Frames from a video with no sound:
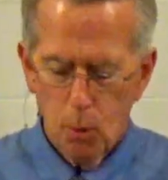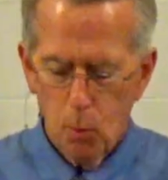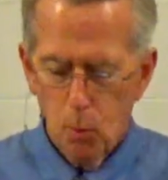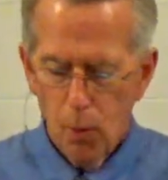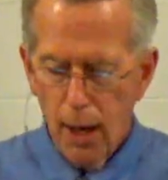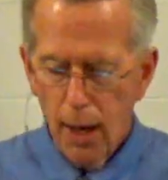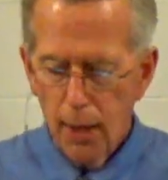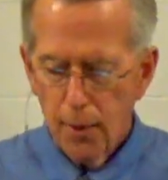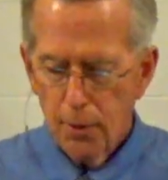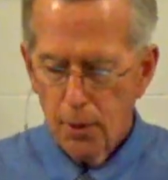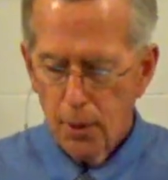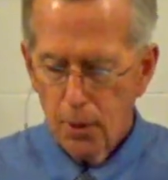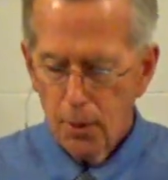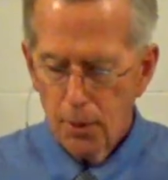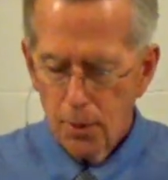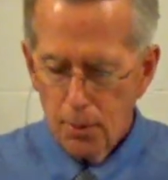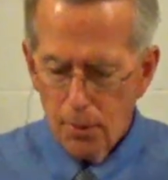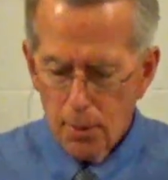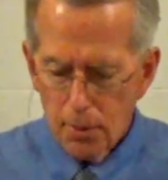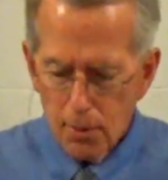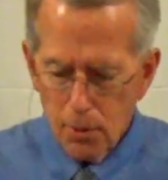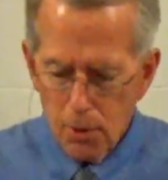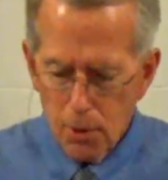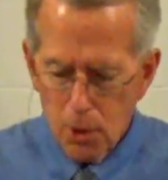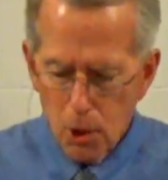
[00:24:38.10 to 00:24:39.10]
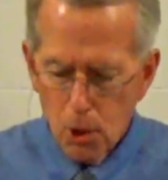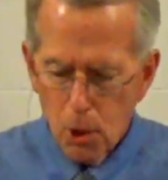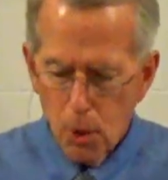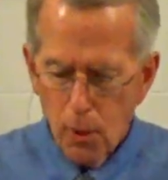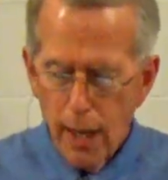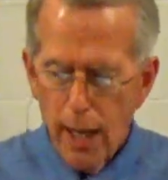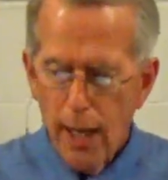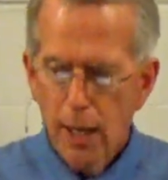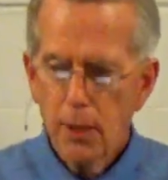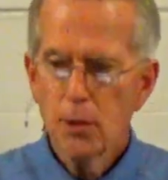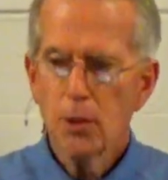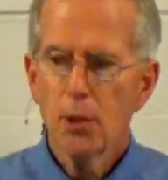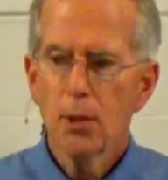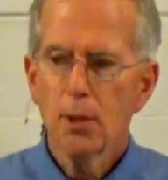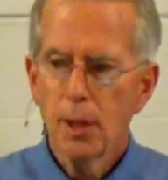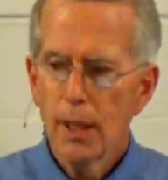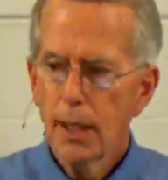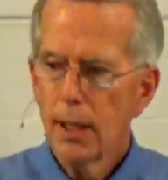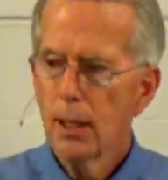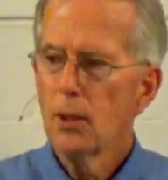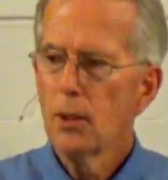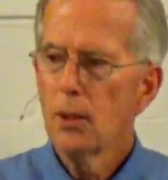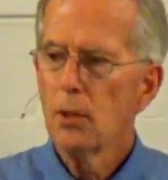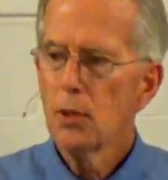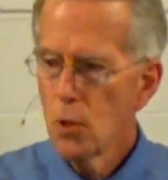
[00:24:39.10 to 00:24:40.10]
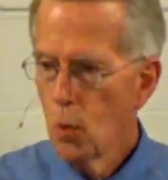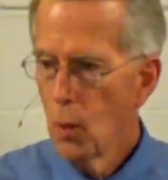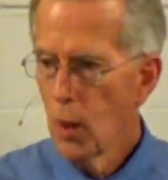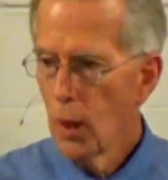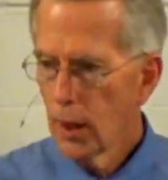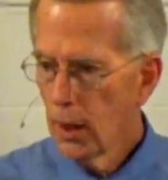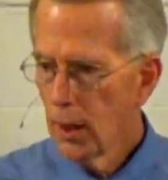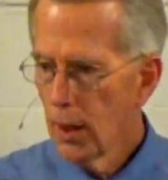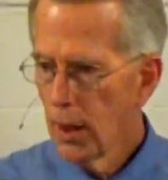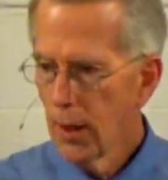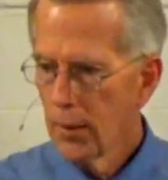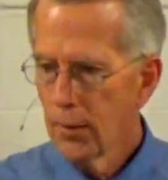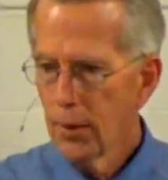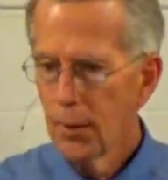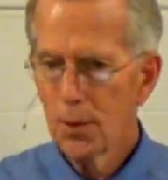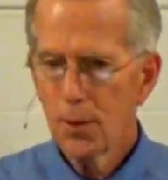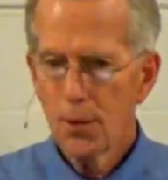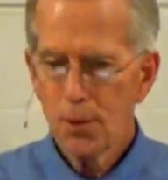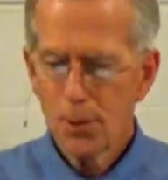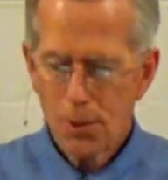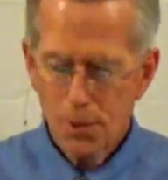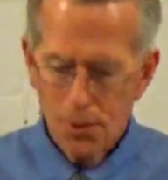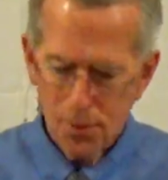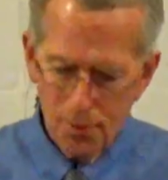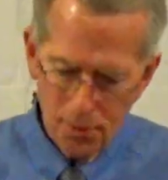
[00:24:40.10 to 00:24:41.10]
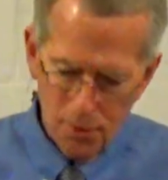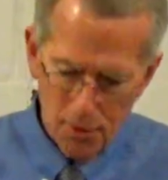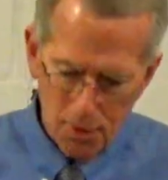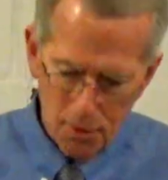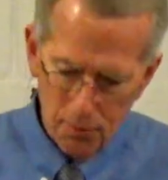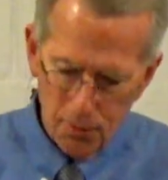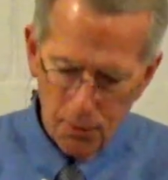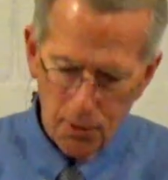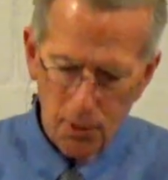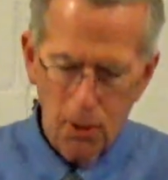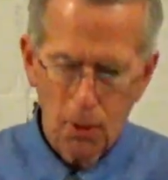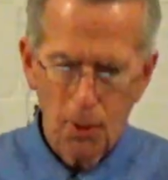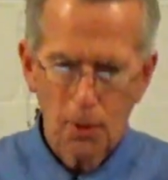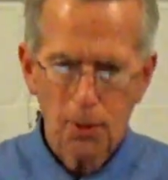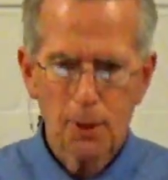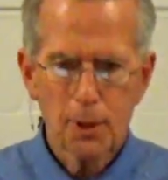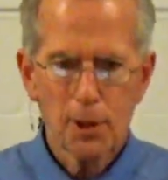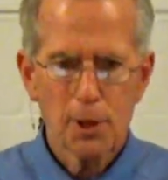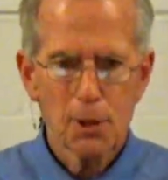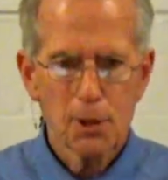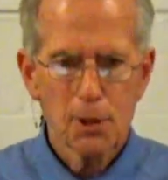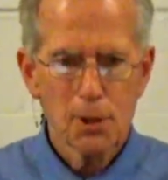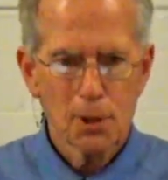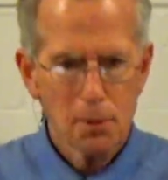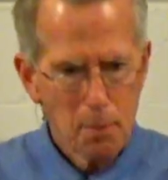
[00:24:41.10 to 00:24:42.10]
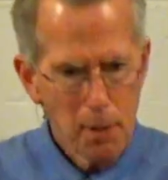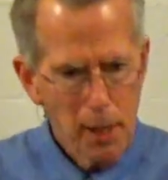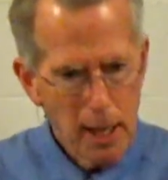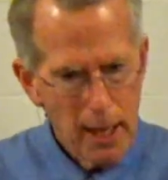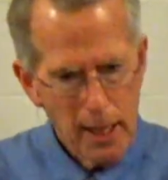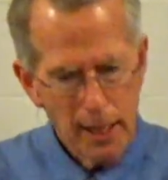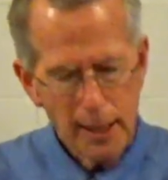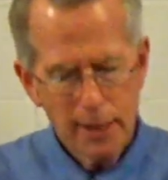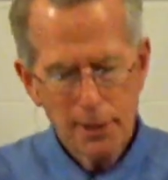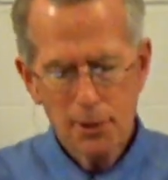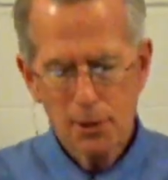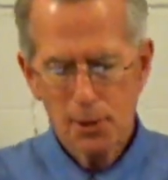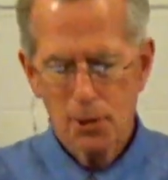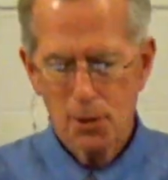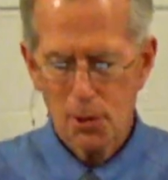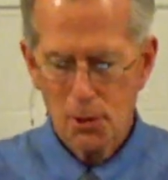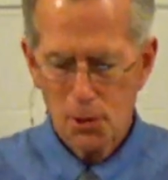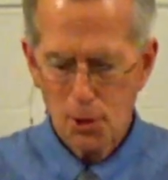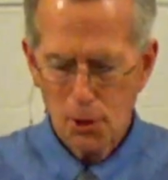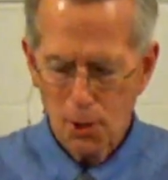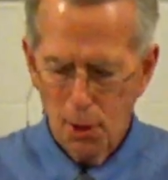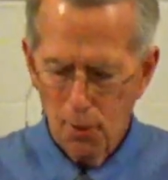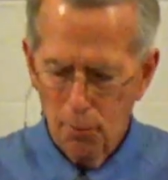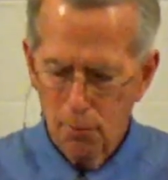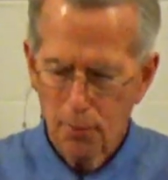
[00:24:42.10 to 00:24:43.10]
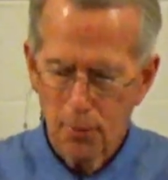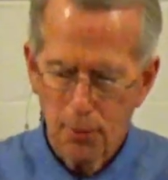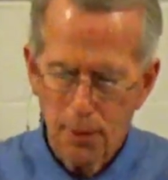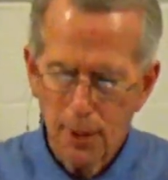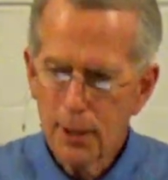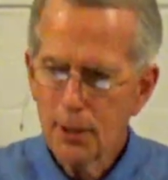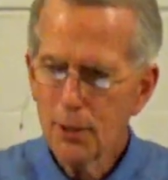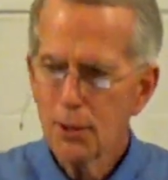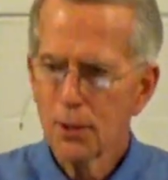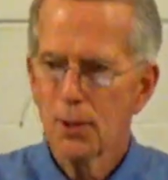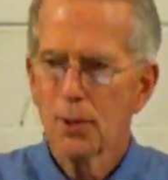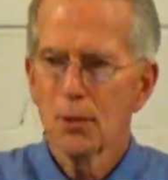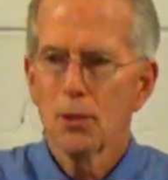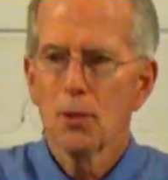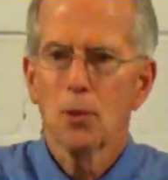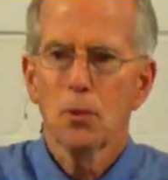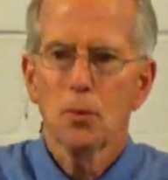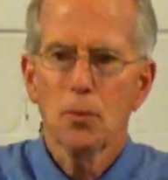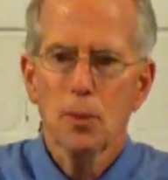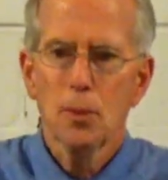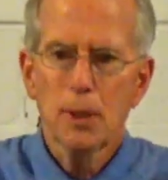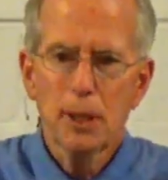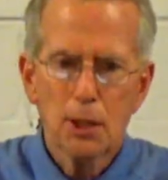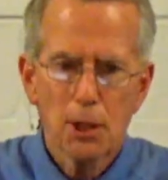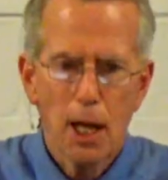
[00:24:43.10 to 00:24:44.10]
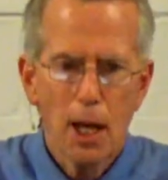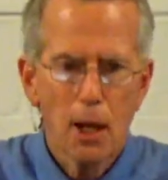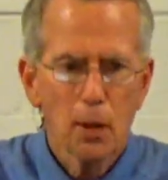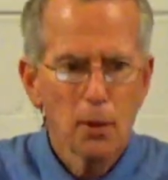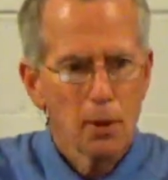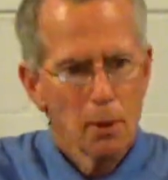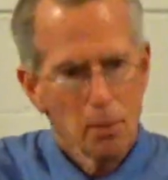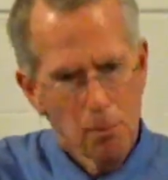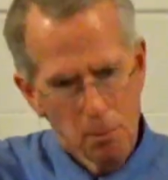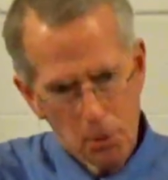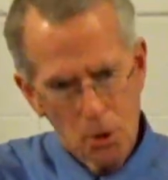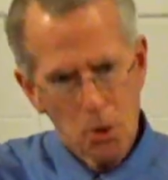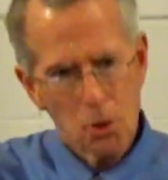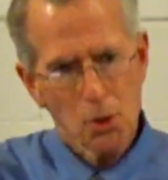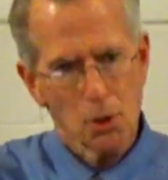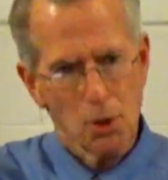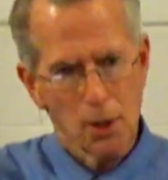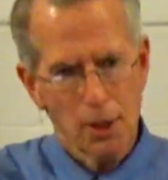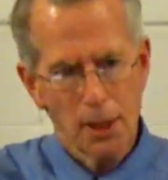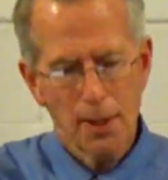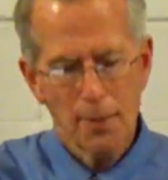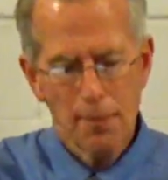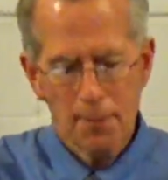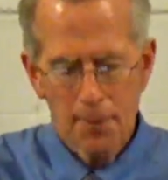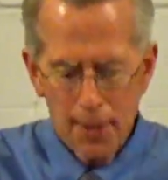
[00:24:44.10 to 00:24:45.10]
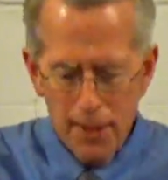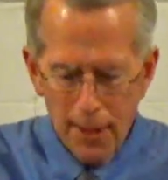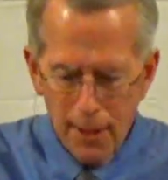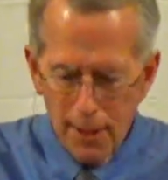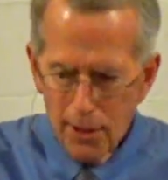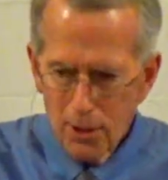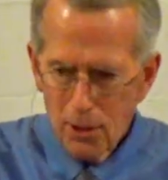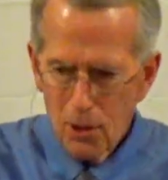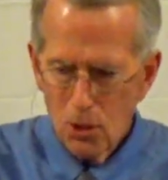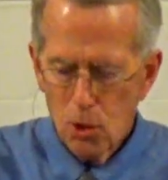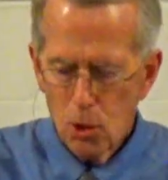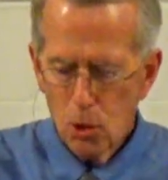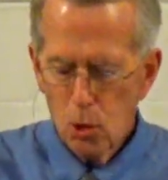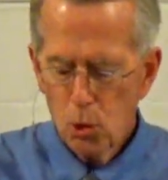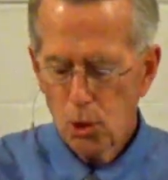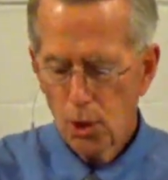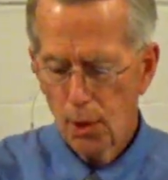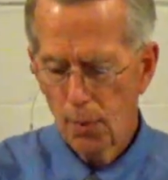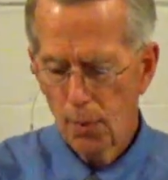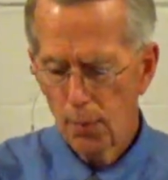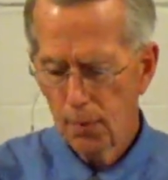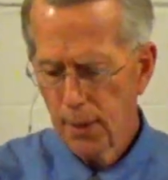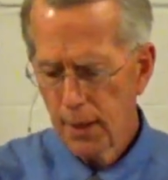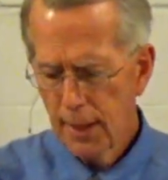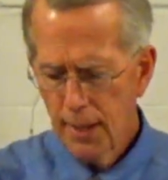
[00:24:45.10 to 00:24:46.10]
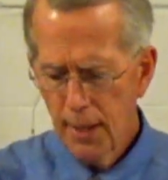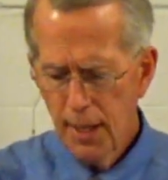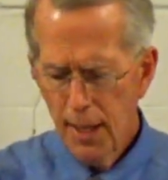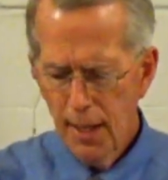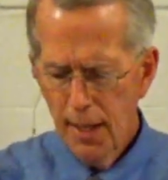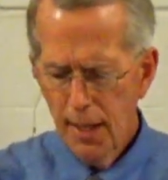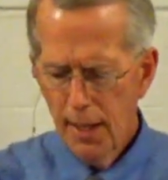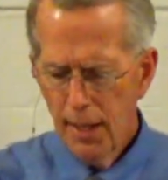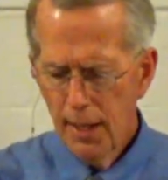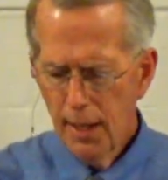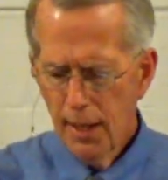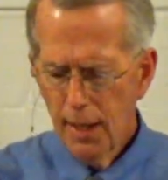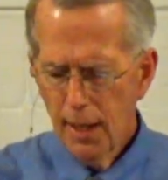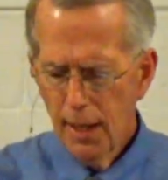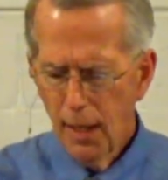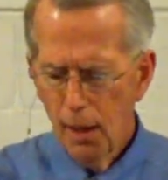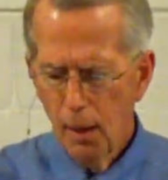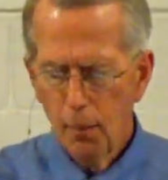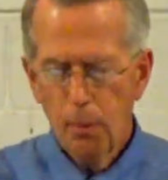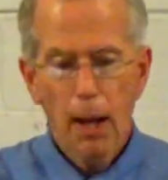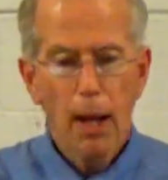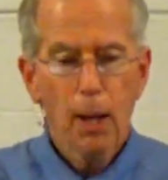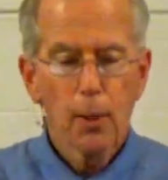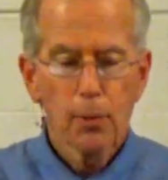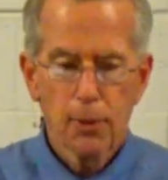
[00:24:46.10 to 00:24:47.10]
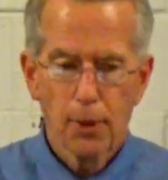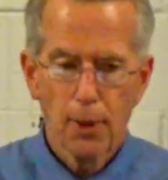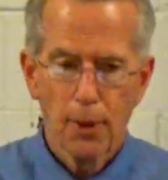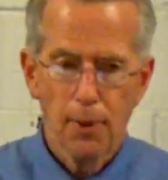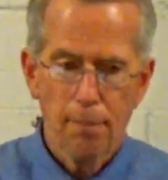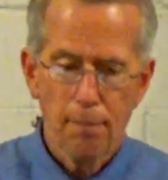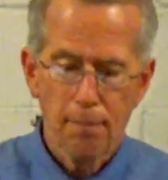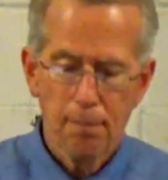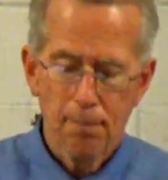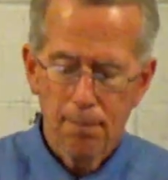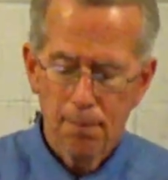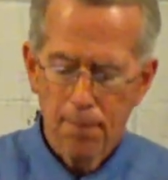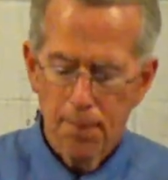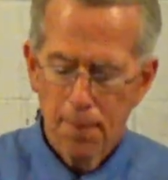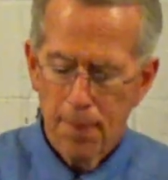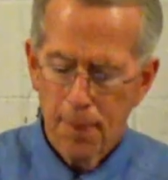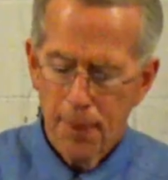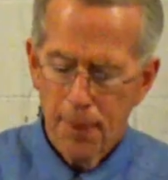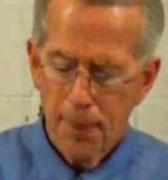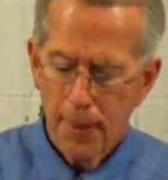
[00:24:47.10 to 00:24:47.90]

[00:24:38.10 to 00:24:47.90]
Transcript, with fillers: but rather to enter into one another's difficulties and pains and sufferings and to reach out in mercy to do something about them,